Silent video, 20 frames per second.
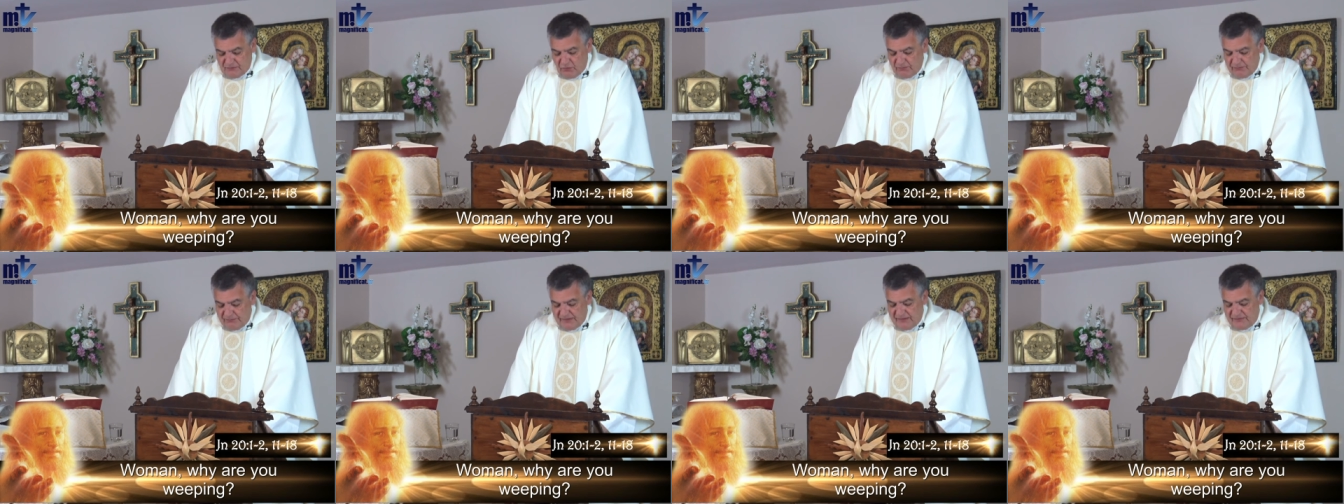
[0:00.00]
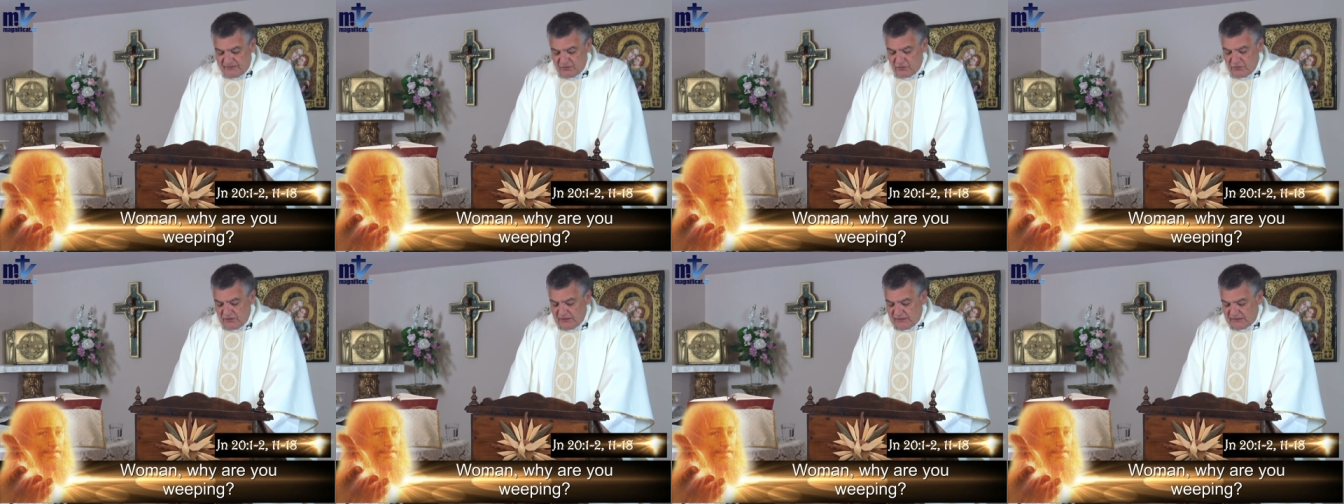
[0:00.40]
and to the
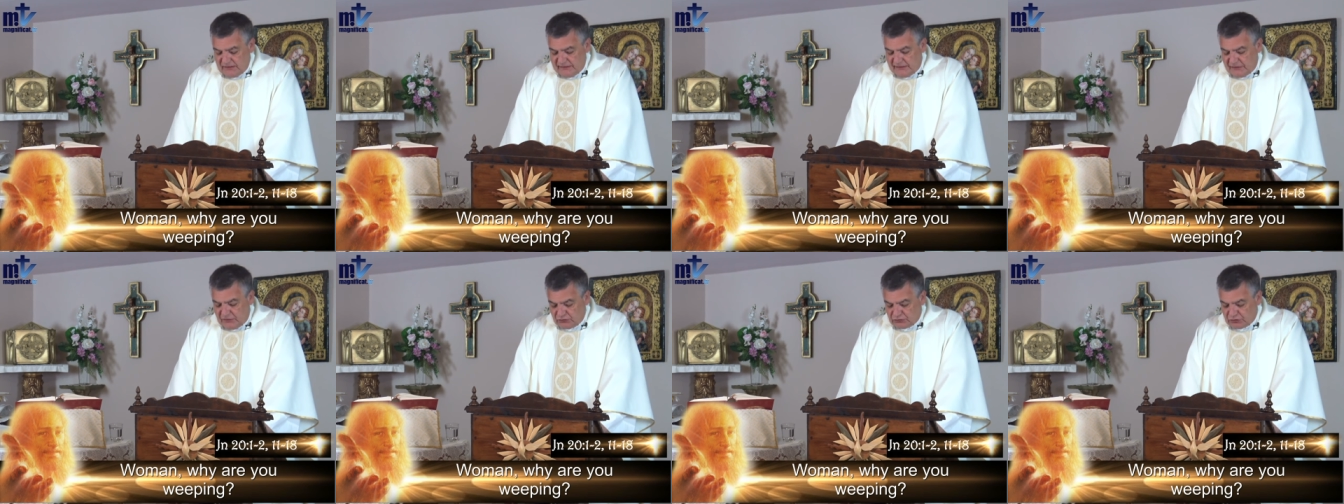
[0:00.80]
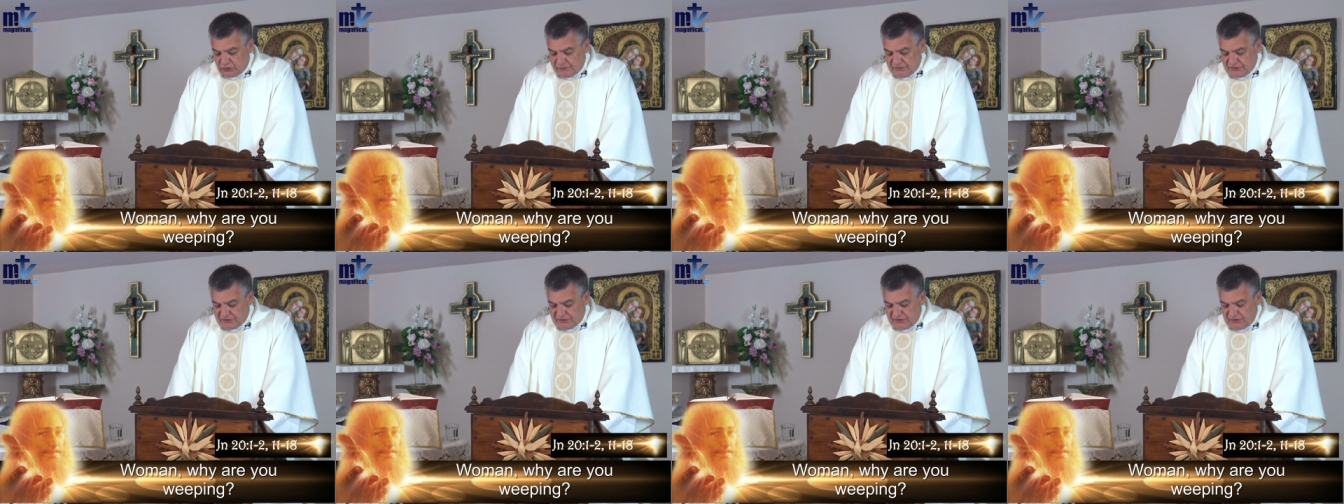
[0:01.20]
other
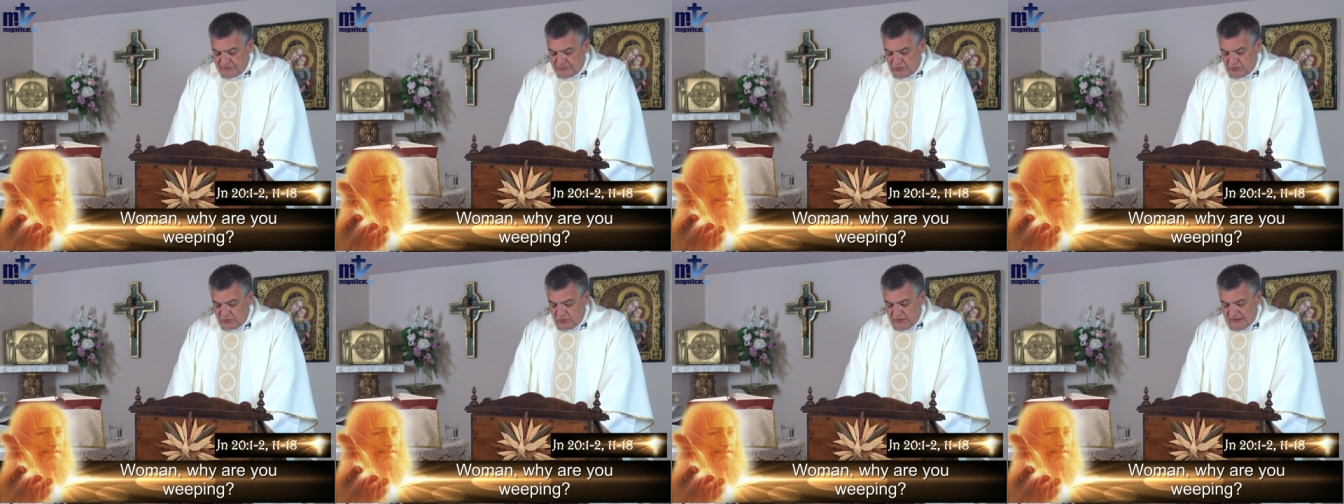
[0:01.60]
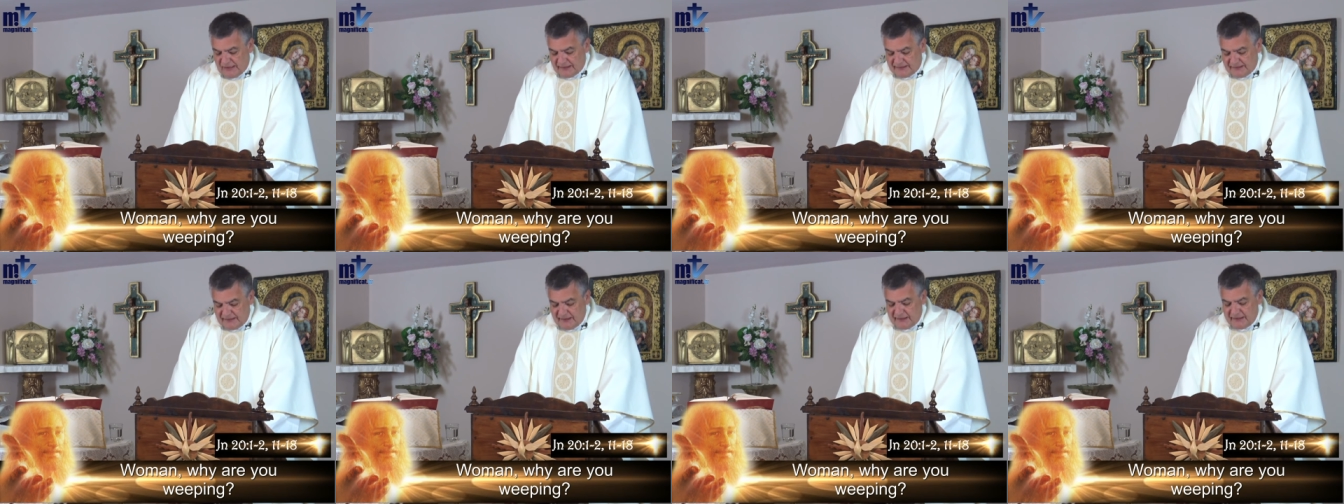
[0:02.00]
disciple whom Jesus
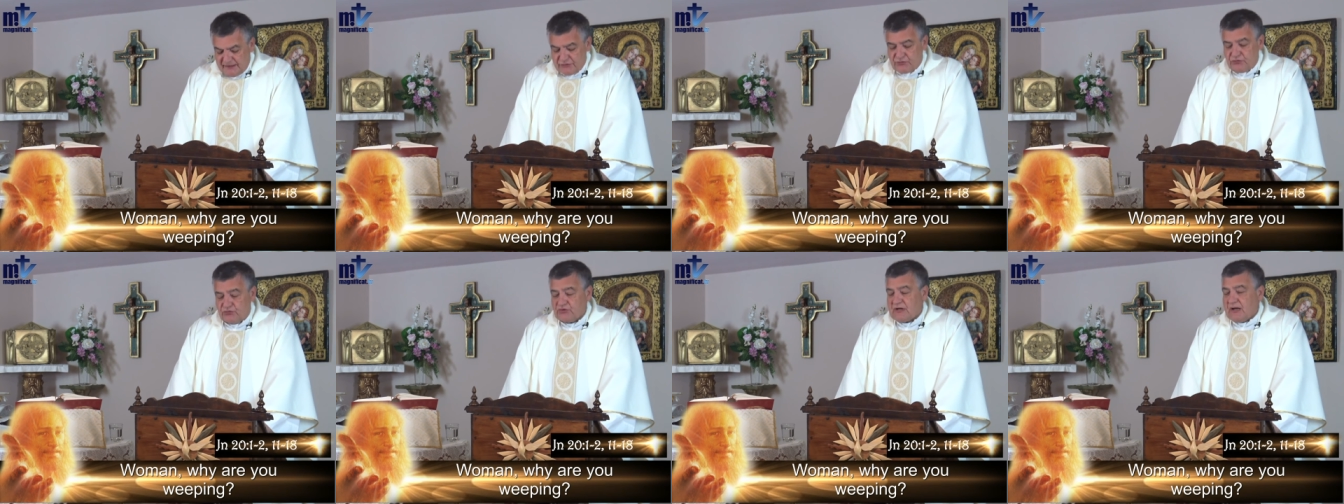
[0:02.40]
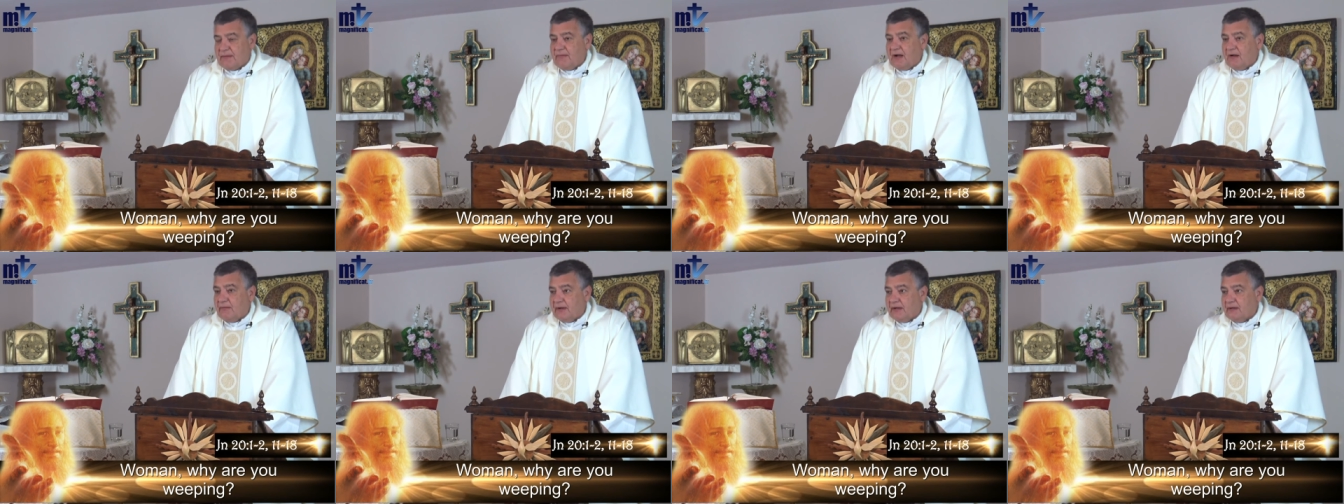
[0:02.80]
loved
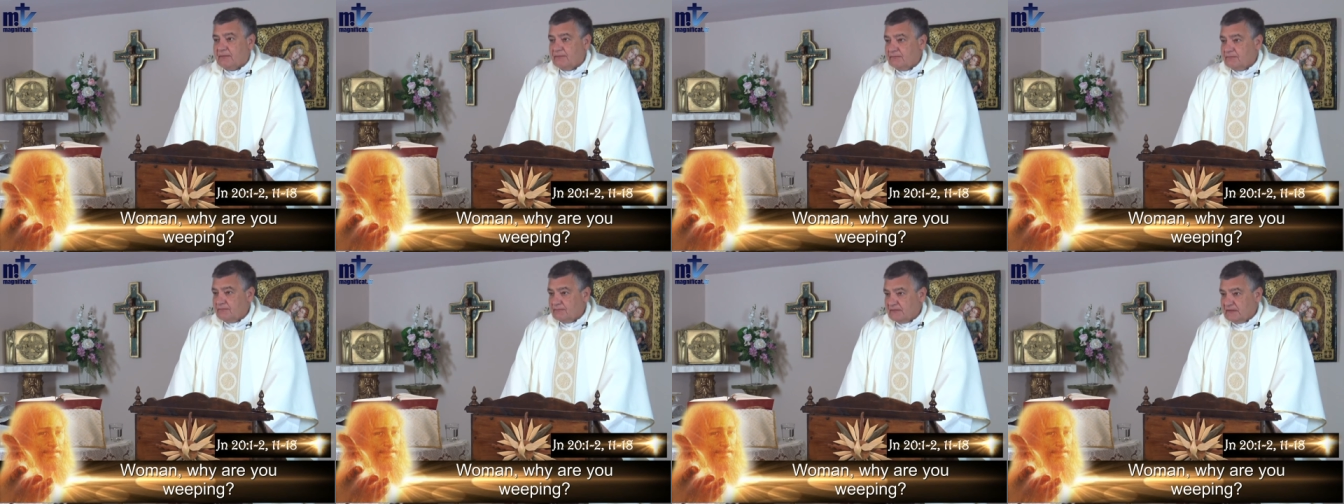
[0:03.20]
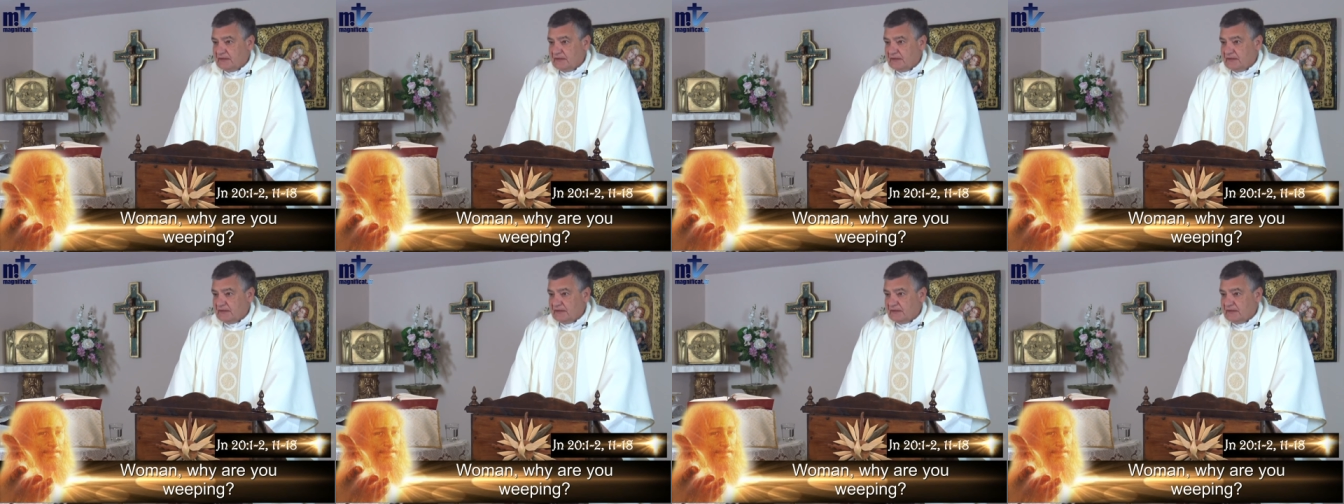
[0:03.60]
and told them,